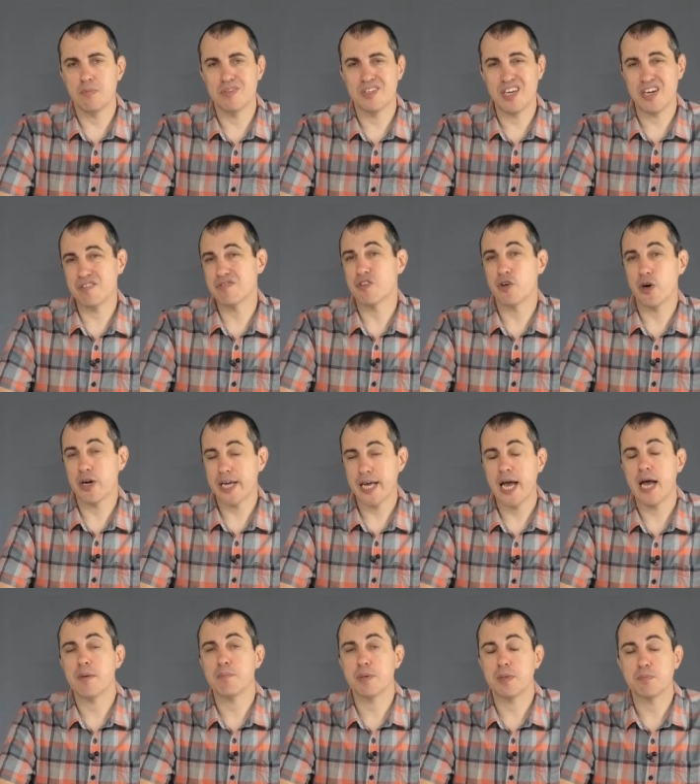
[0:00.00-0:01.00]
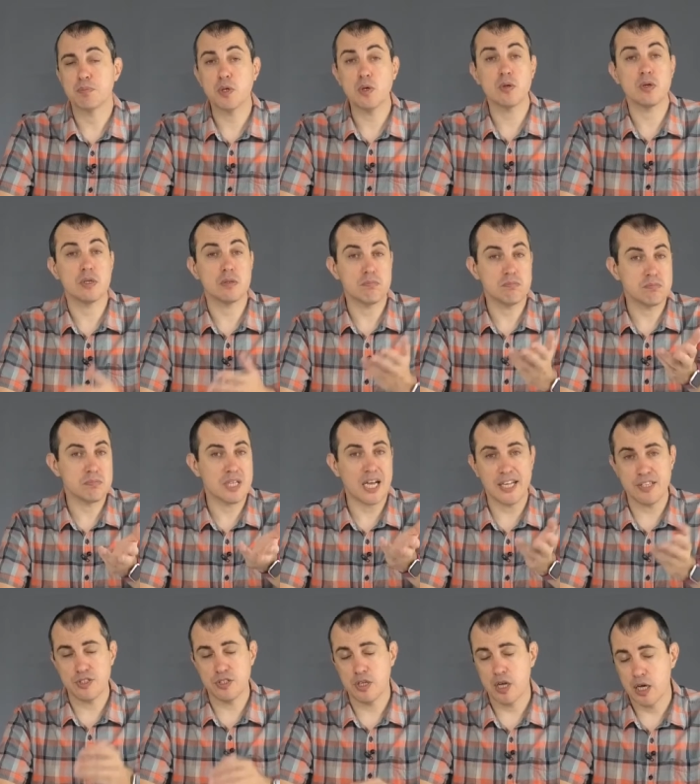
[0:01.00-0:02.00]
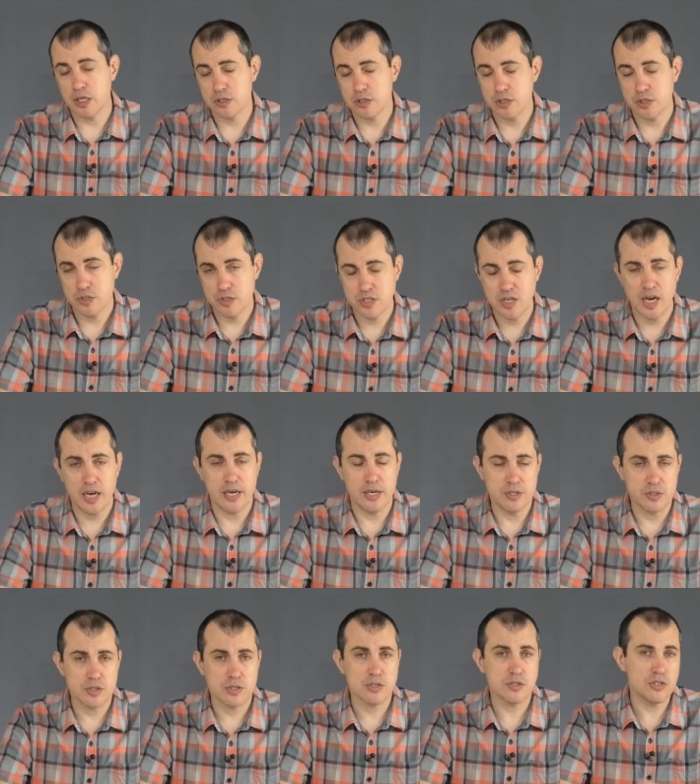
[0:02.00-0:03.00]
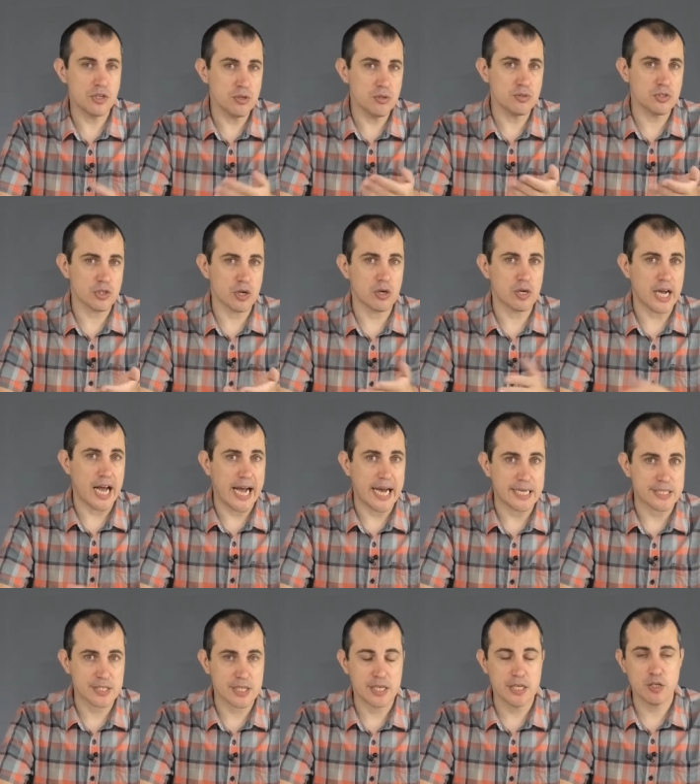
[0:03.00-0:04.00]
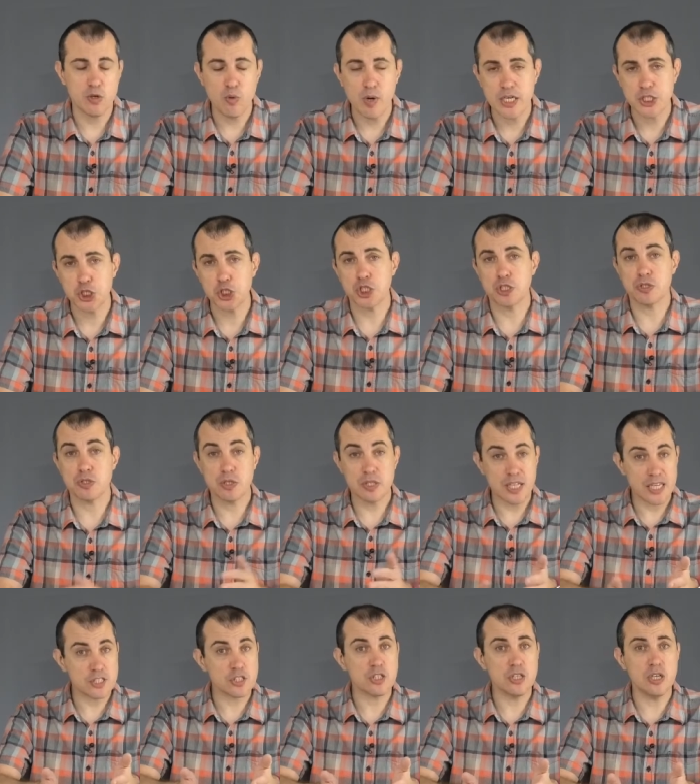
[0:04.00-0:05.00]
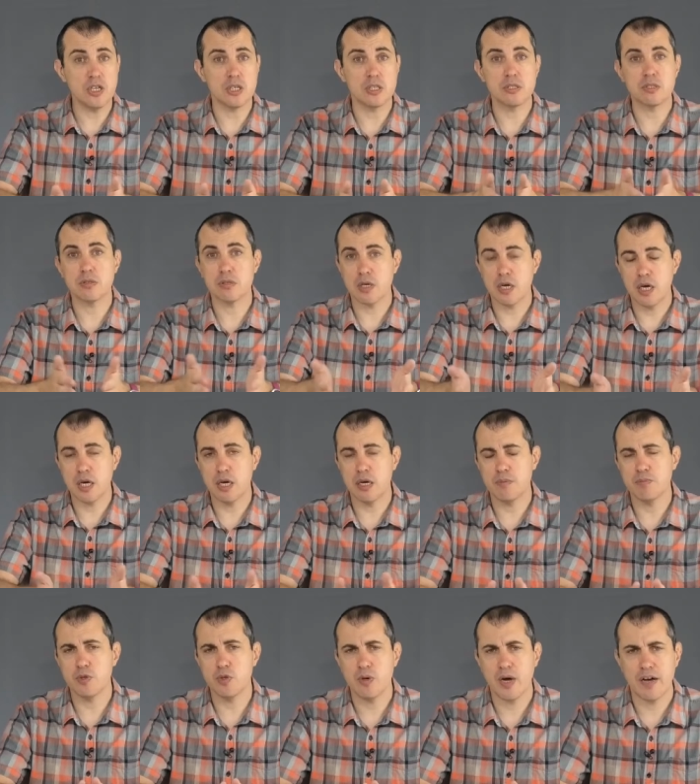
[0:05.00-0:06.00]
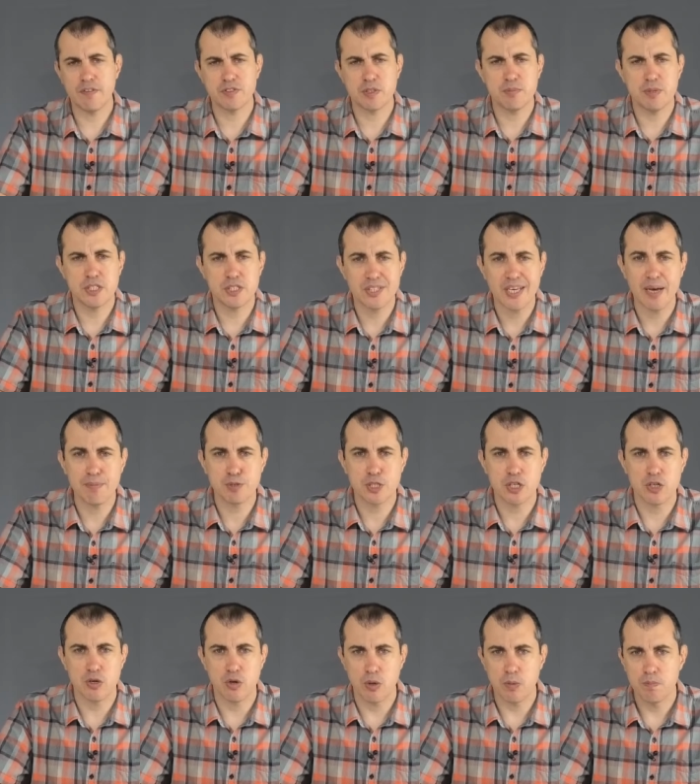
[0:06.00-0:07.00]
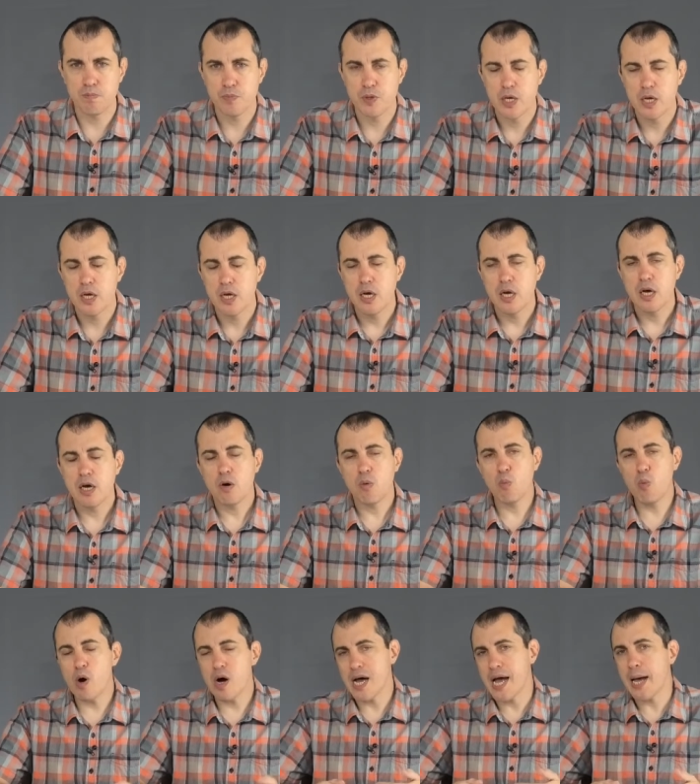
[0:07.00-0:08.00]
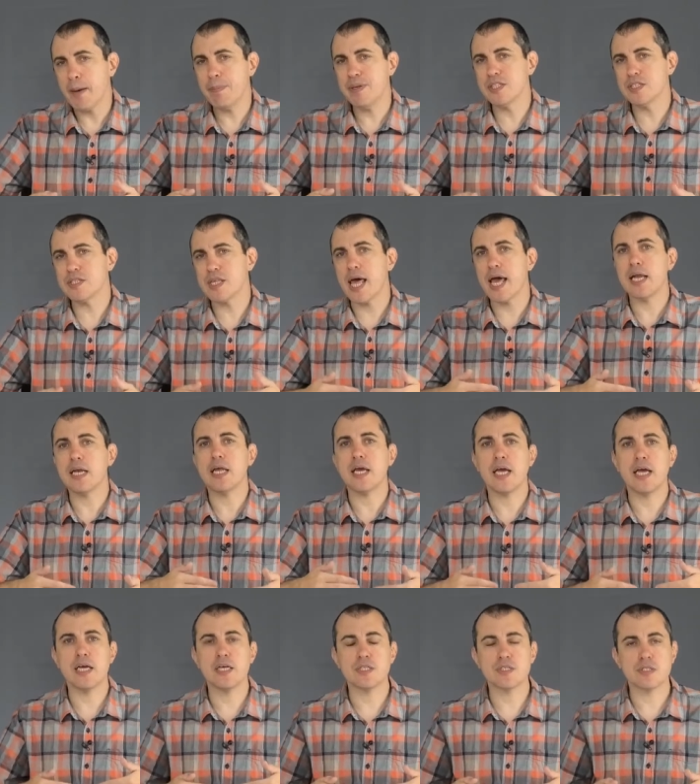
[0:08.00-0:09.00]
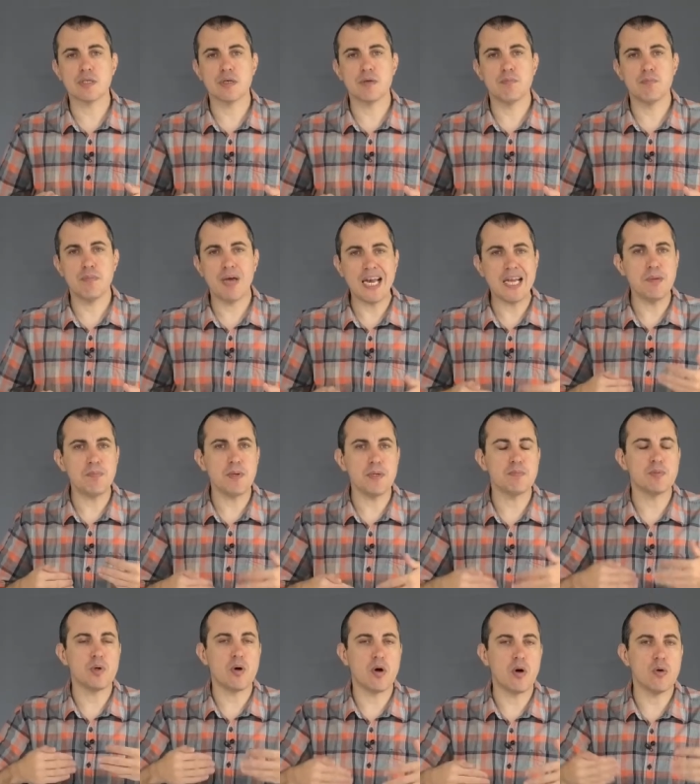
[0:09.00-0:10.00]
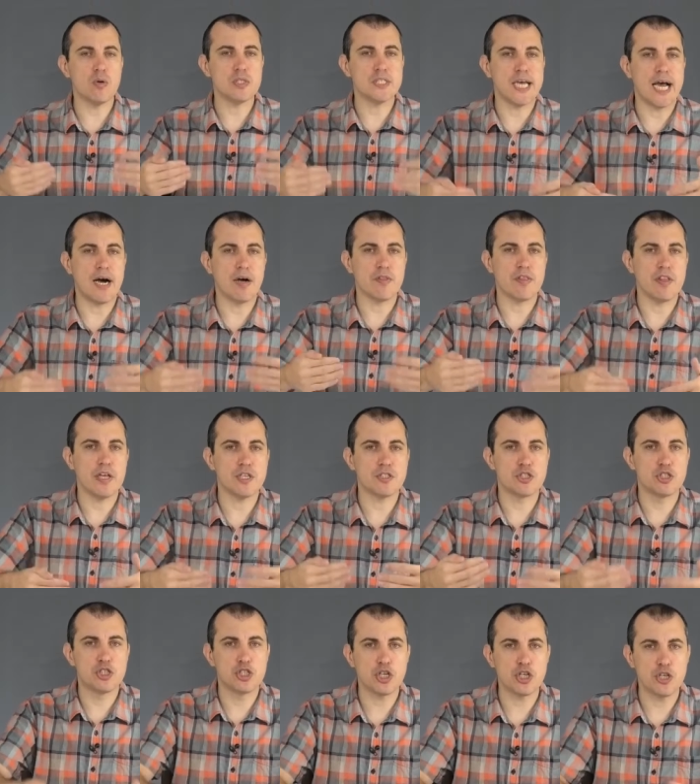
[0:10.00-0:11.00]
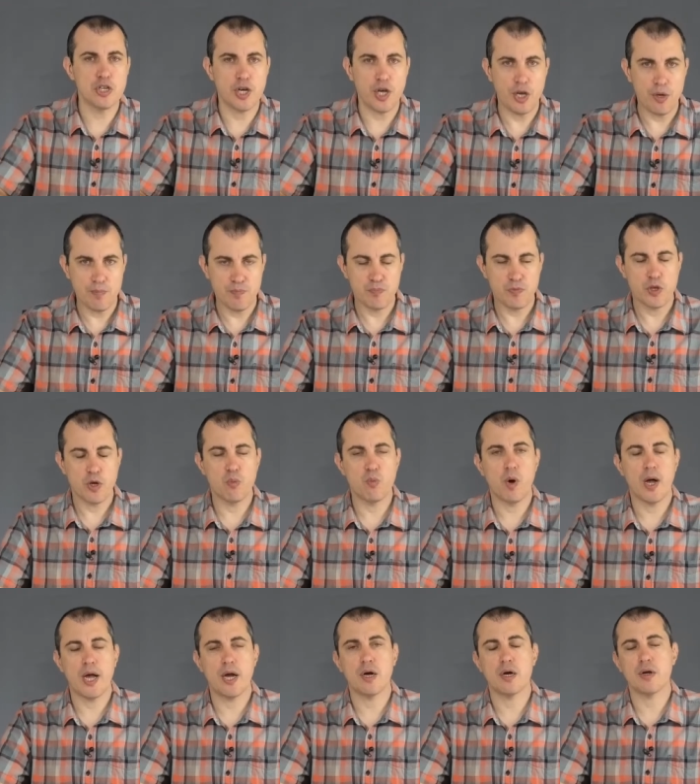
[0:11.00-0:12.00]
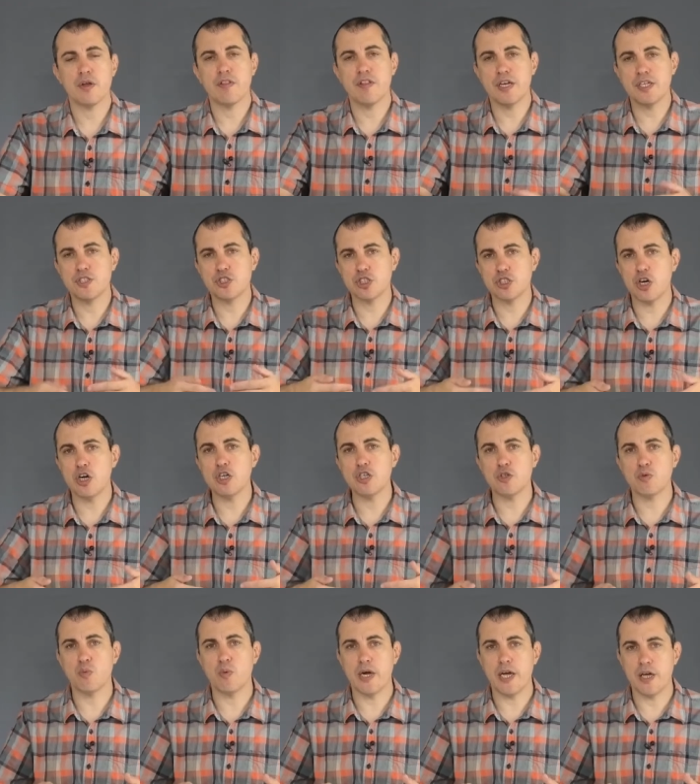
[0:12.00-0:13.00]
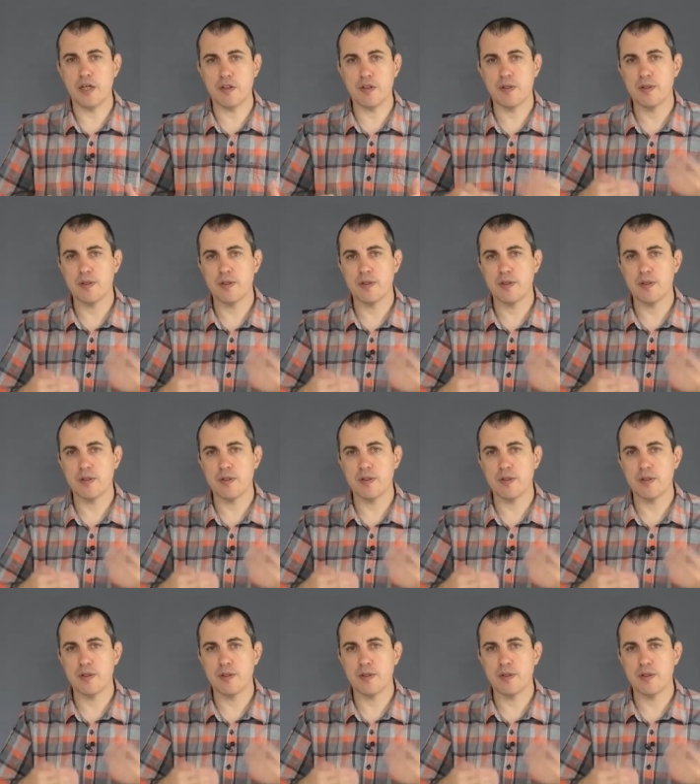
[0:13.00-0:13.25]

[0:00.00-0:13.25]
therefore it can't be broken. That's not good science. So you start asking questions, and that's good. You have to be skeptical. What happens then is many people go down this journey where they start with,